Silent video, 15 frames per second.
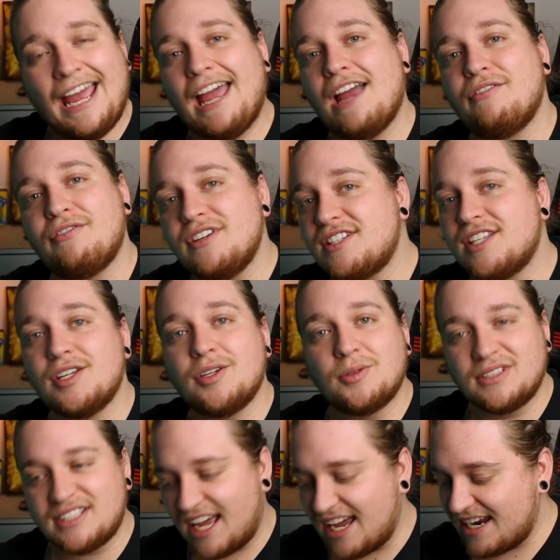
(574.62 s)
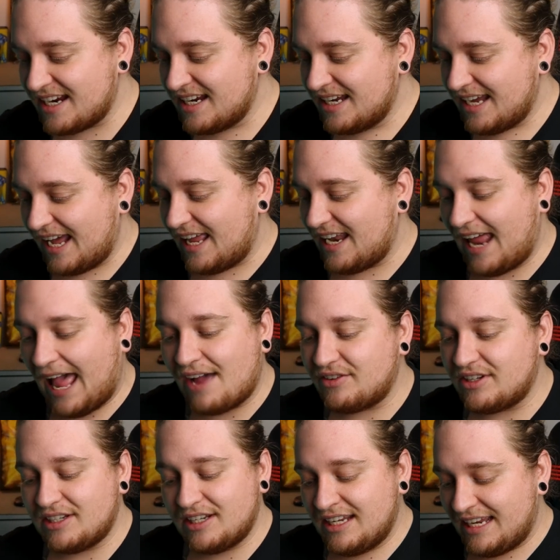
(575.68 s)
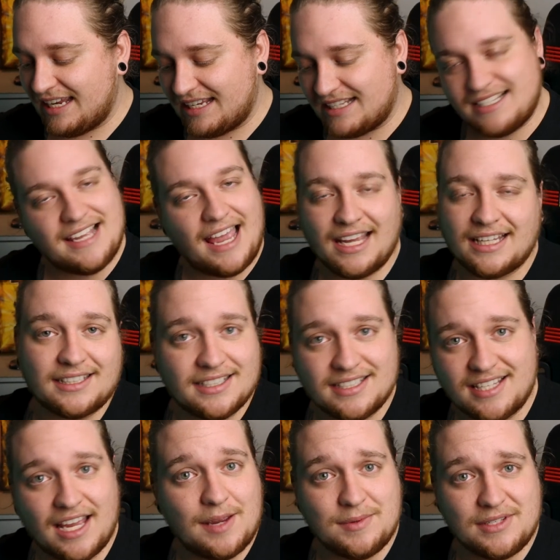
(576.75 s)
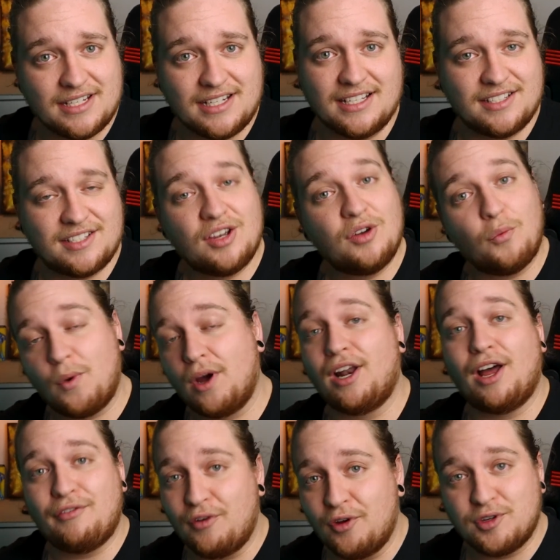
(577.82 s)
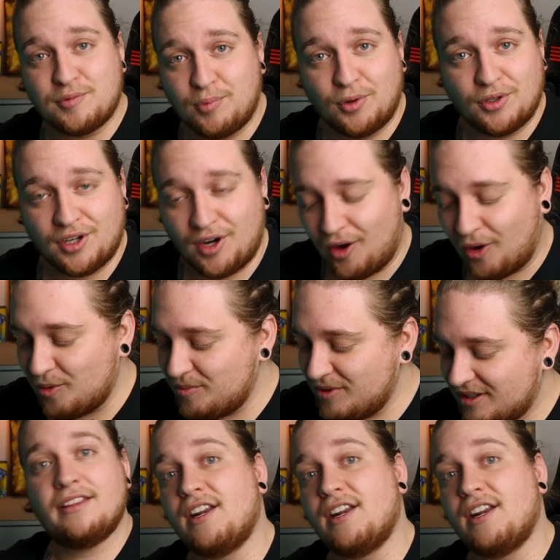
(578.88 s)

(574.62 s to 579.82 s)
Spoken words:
every single day and have it exactly the same as it is when I first bought it home,